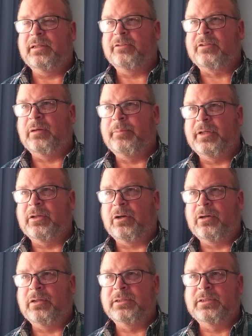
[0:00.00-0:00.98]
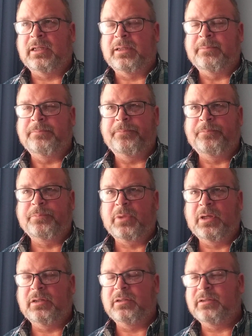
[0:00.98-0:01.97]
it's gonna be called um,
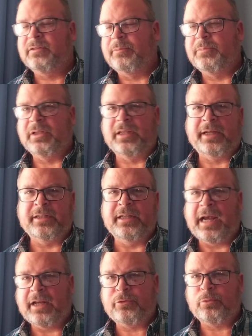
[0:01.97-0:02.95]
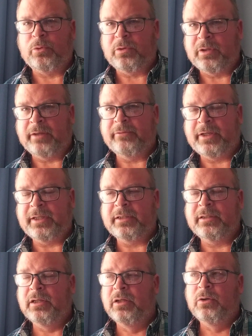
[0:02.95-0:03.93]
something like Natural
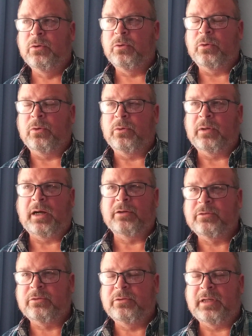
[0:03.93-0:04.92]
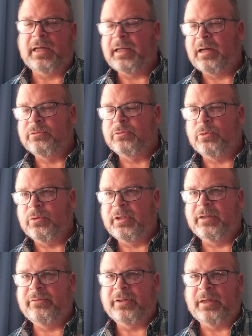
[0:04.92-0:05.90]
Living or out not outdoor
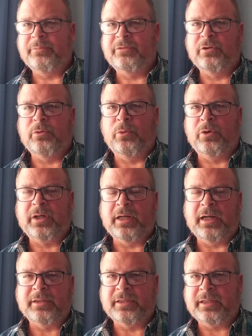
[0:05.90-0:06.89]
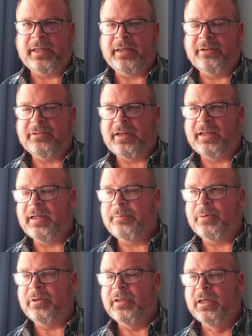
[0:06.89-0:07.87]
living. I'm still working out the kinks on
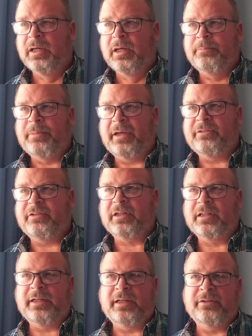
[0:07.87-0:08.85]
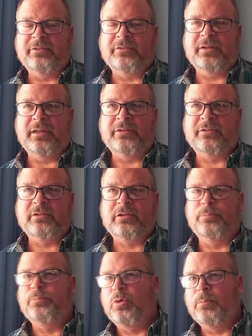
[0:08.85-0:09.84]
it, but basically it's it's
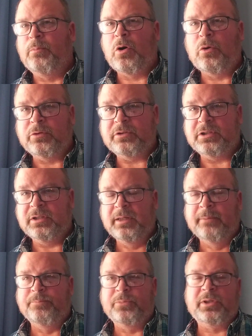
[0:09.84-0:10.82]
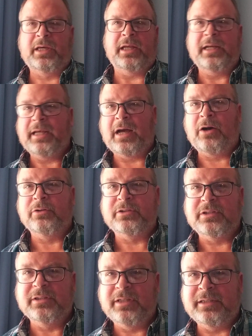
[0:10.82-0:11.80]
to promote getting
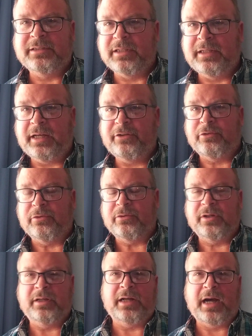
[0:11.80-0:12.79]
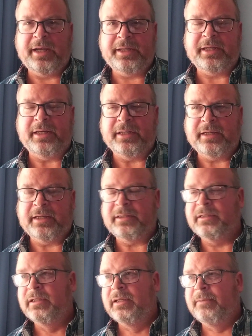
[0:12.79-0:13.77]
out into nature and hiking
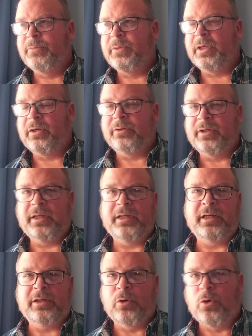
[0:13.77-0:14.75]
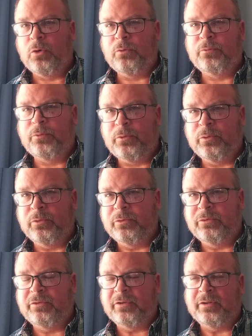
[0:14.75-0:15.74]
and you know eating whole
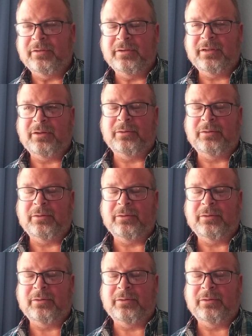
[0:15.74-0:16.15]
foods and you